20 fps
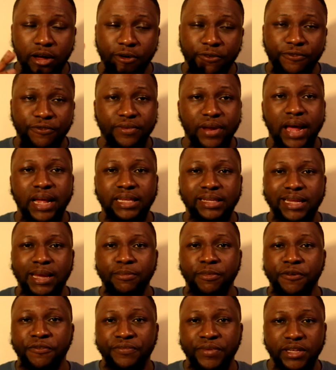flight
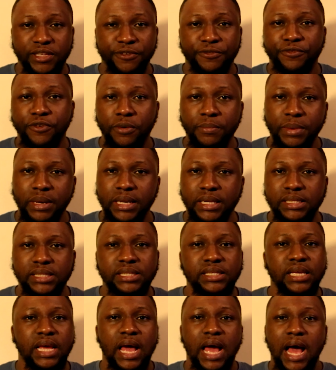time of 34
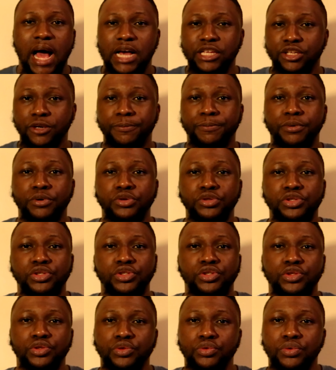minutes as
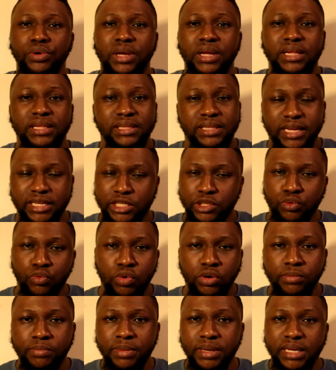opposed to
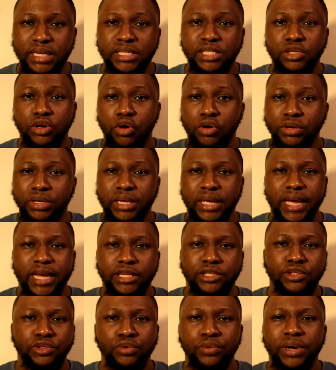31 minutes on the Air
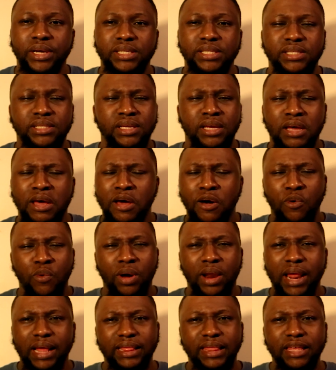2S.
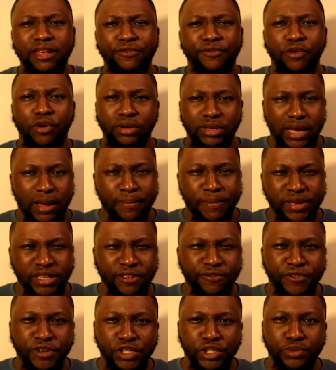Well, I think for all the
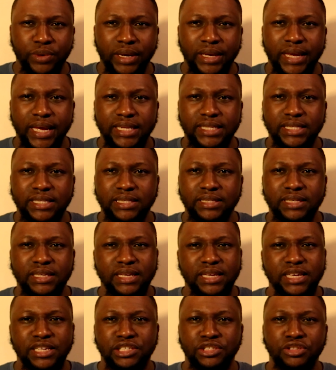amazing features we're getting,
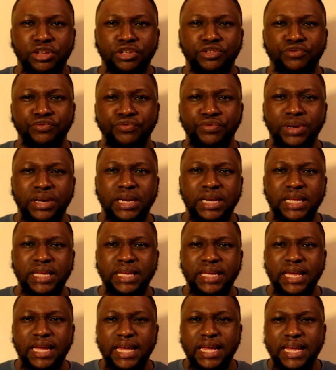it's not
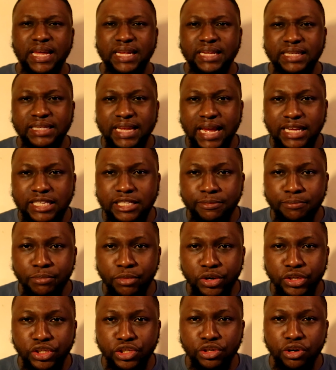really that
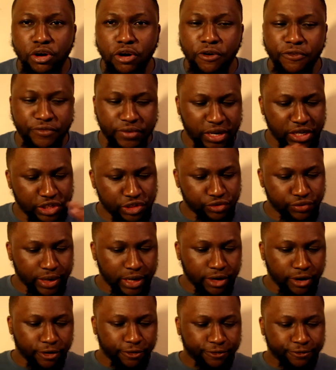much of a
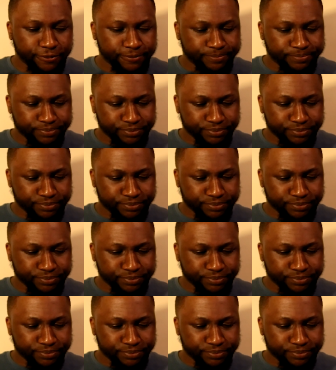trade-off.